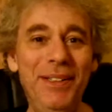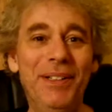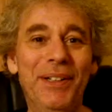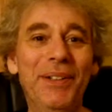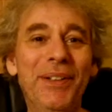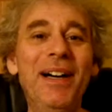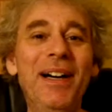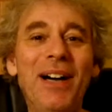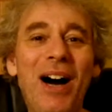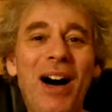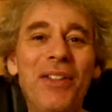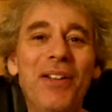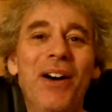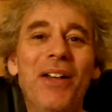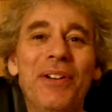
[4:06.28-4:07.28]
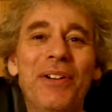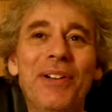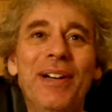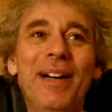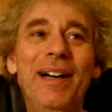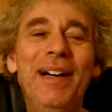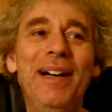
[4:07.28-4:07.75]
you know,
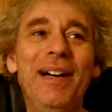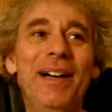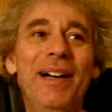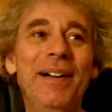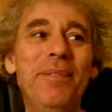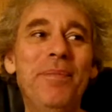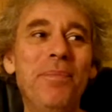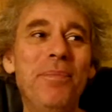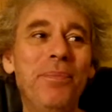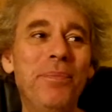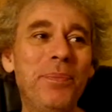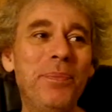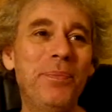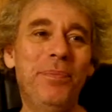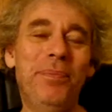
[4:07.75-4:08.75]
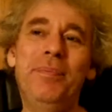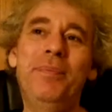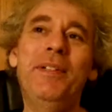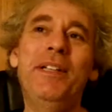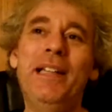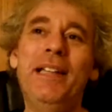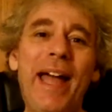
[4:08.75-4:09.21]
other uh,
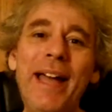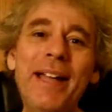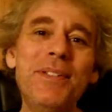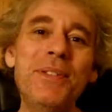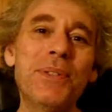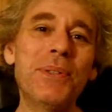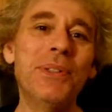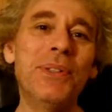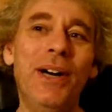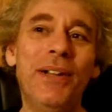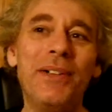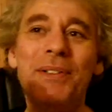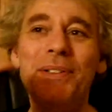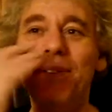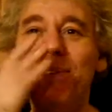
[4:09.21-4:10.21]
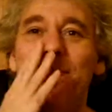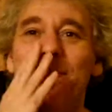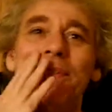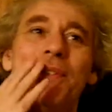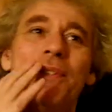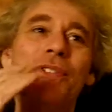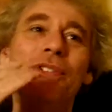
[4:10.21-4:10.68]
clans or
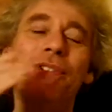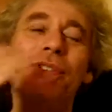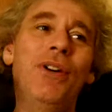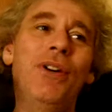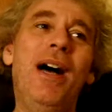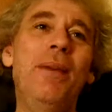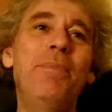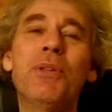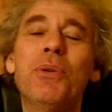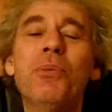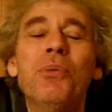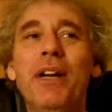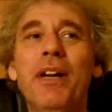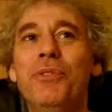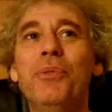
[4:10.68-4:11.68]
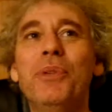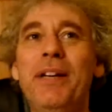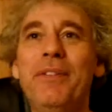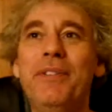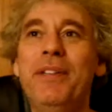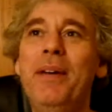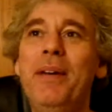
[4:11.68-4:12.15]
other tribes or whatever
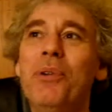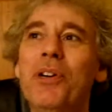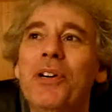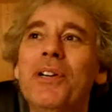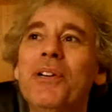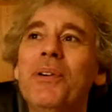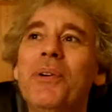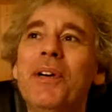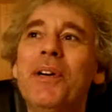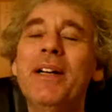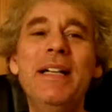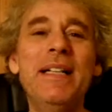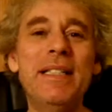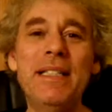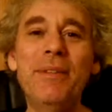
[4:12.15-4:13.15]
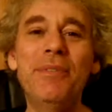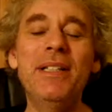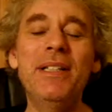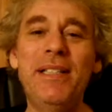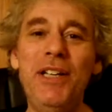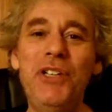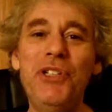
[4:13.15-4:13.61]
whatever they were or
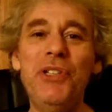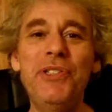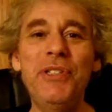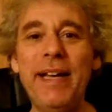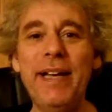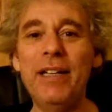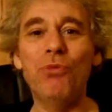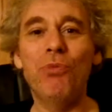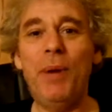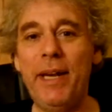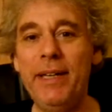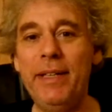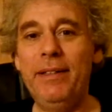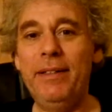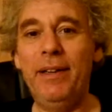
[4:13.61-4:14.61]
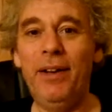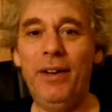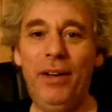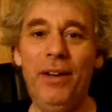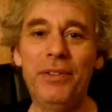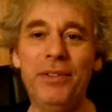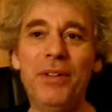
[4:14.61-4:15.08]
civilizations they kind of raided
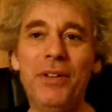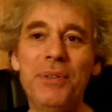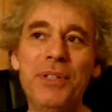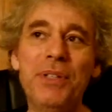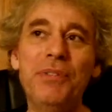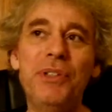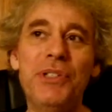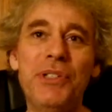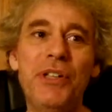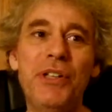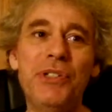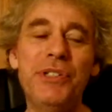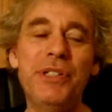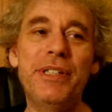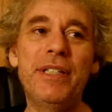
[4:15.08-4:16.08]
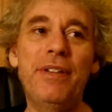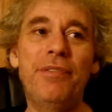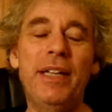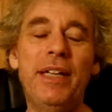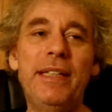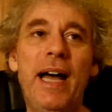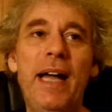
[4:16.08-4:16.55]
other other civilizations and stuff
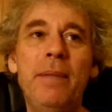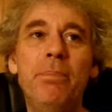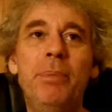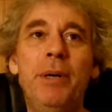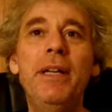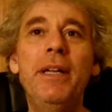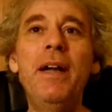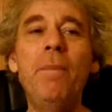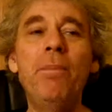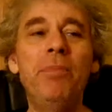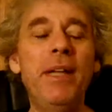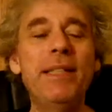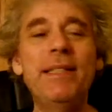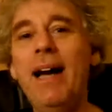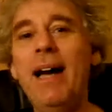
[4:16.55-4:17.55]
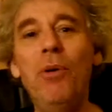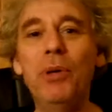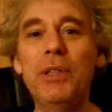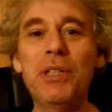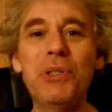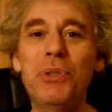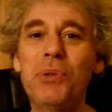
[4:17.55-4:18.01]
like that but that's not
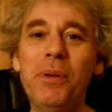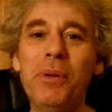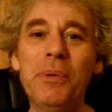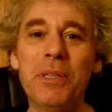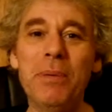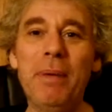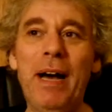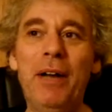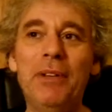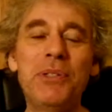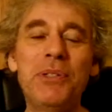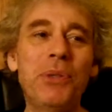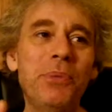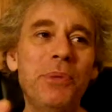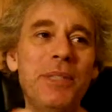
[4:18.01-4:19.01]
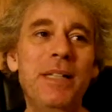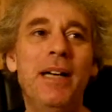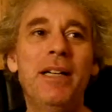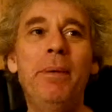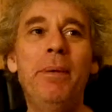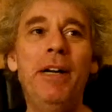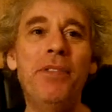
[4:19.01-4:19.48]
what the story was about the story was
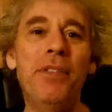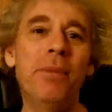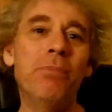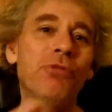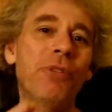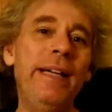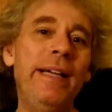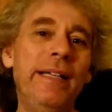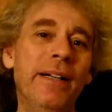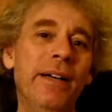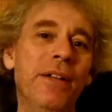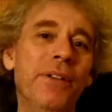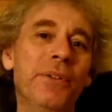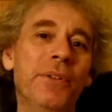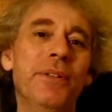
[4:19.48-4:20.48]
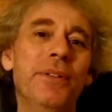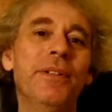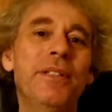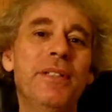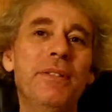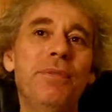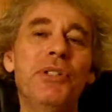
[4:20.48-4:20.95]
not about them raiding other
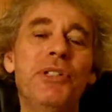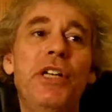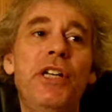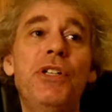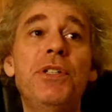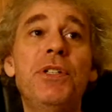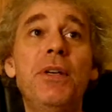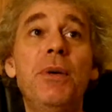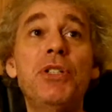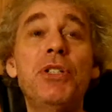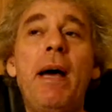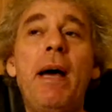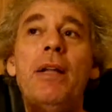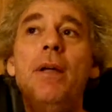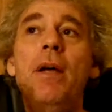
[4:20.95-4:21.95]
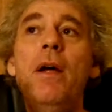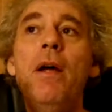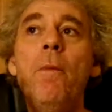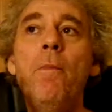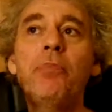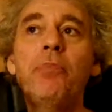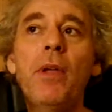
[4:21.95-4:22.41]
civilizations it was about
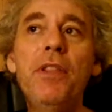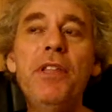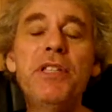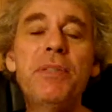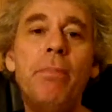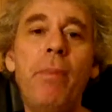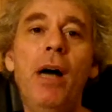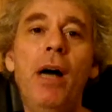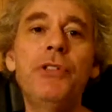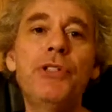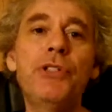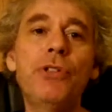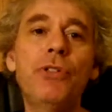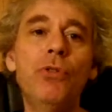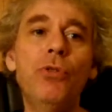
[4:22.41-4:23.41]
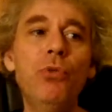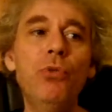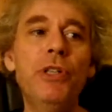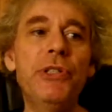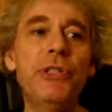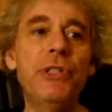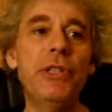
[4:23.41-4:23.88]
this monster who
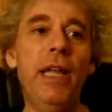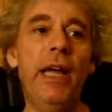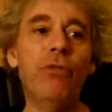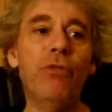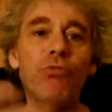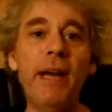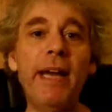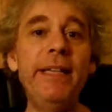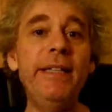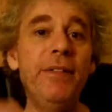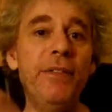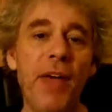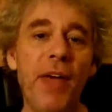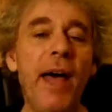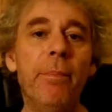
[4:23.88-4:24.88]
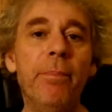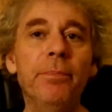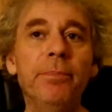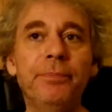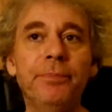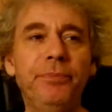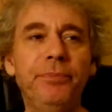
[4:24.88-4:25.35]
was like raided them
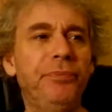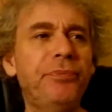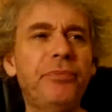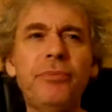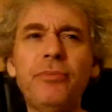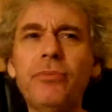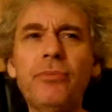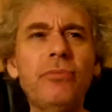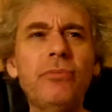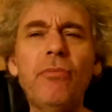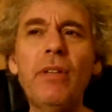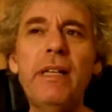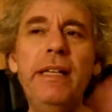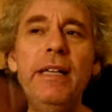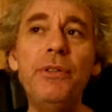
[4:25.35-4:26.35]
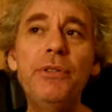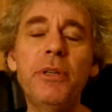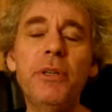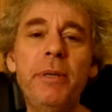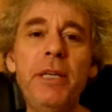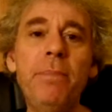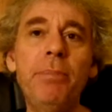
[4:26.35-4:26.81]
killed
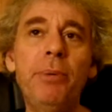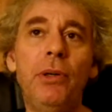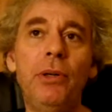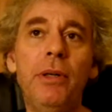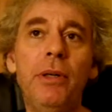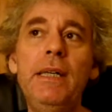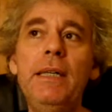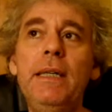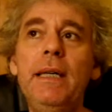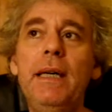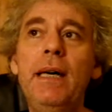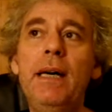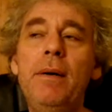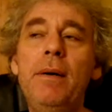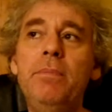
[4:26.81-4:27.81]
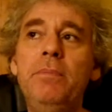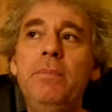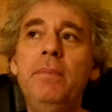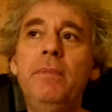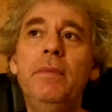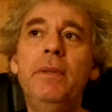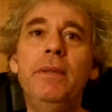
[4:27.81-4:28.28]
their people
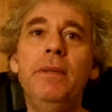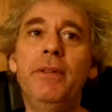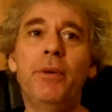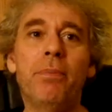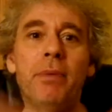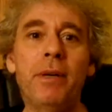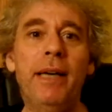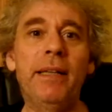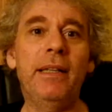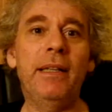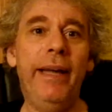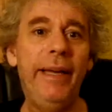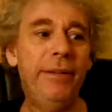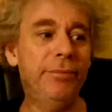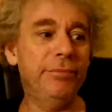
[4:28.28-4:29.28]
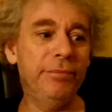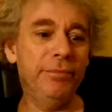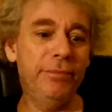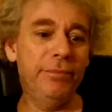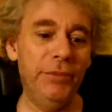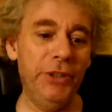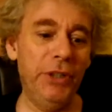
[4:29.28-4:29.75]
um, you know kind of like
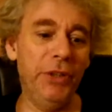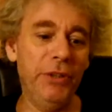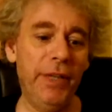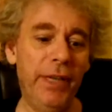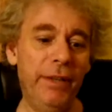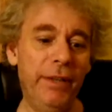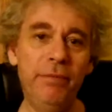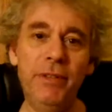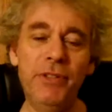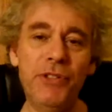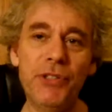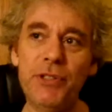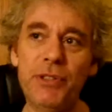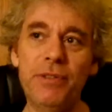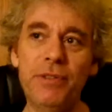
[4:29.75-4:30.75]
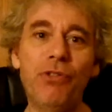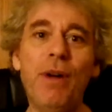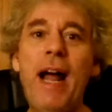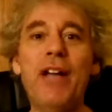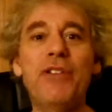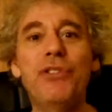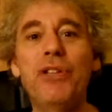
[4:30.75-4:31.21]
you know, they just
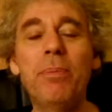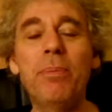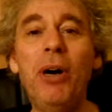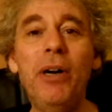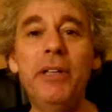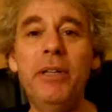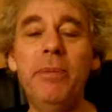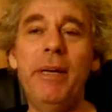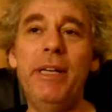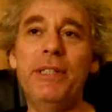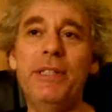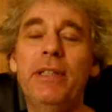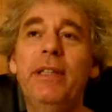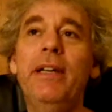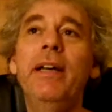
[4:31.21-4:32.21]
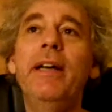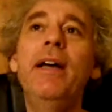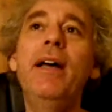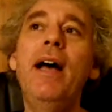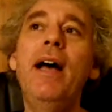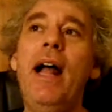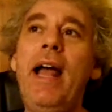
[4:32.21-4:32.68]
crashed their party basically.
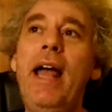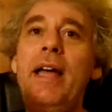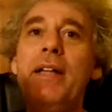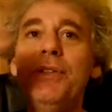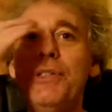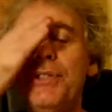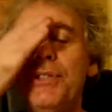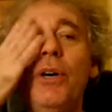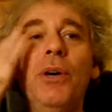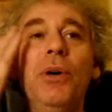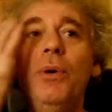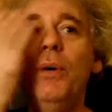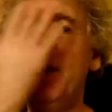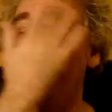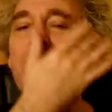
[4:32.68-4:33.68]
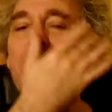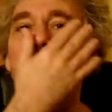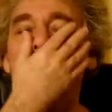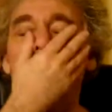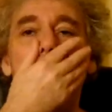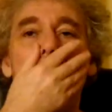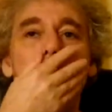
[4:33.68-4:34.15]
And so,
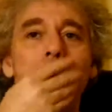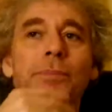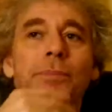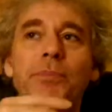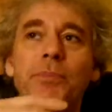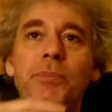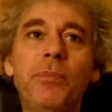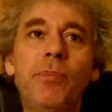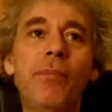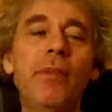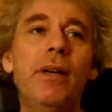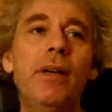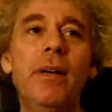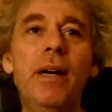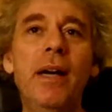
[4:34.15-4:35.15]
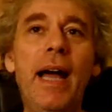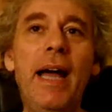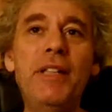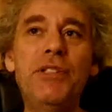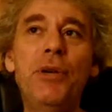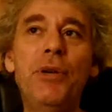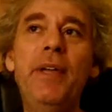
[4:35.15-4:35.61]
um,
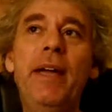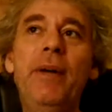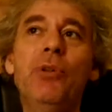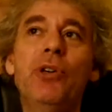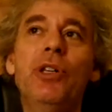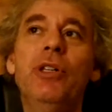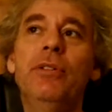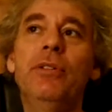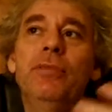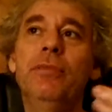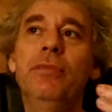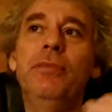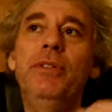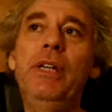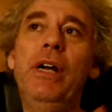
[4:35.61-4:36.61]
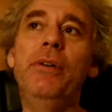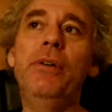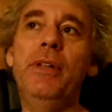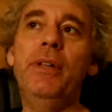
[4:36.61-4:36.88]
and so they were, you know,